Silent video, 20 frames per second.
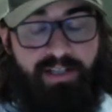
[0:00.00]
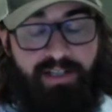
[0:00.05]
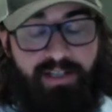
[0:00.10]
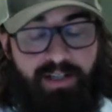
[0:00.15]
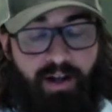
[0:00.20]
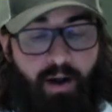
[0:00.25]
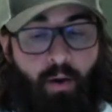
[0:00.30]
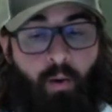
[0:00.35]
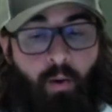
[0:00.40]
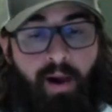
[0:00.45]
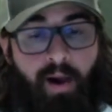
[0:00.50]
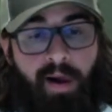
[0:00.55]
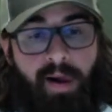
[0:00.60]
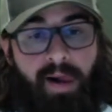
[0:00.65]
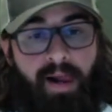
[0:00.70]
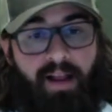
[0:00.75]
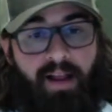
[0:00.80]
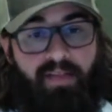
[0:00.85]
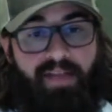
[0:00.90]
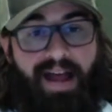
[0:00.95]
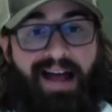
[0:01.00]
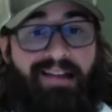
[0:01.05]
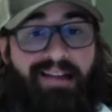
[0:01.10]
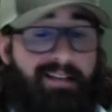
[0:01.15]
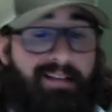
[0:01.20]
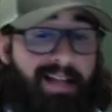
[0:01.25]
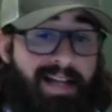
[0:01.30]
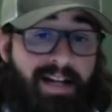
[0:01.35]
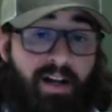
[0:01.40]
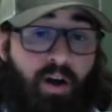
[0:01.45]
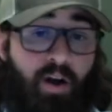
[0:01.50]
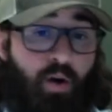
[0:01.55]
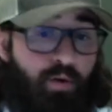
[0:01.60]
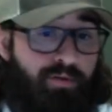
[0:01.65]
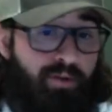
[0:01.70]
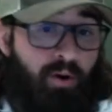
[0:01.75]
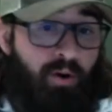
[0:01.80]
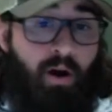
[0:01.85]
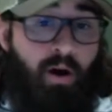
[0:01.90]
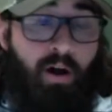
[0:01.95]
So that lake
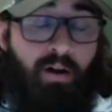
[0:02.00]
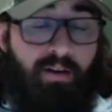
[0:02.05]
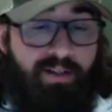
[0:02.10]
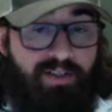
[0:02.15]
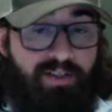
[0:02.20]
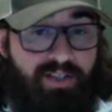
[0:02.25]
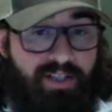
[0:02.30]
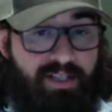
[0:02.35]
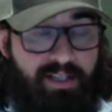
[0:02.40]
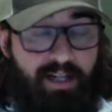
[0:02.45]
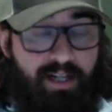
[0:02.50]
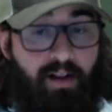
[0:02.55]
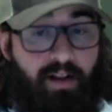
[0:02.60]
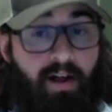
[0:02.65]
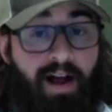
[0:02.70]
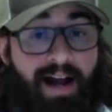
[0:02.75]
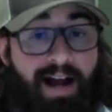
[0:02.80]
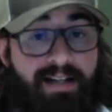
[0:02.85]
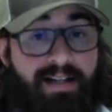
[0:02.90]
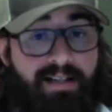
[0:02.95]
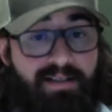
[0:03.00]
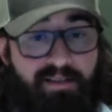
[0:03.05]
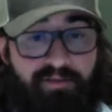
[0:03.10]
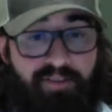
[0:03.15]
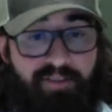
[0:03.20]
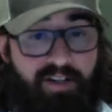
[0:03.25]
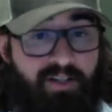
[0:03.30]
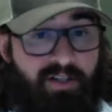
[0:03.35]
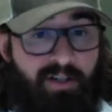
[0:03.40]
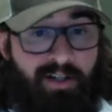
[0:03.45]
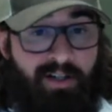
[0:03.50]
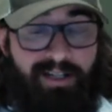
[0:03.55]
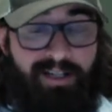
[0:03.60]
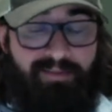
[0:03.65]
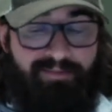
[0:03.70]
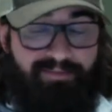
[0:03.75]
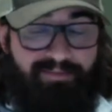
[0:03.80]
overall has just declined as a fishery.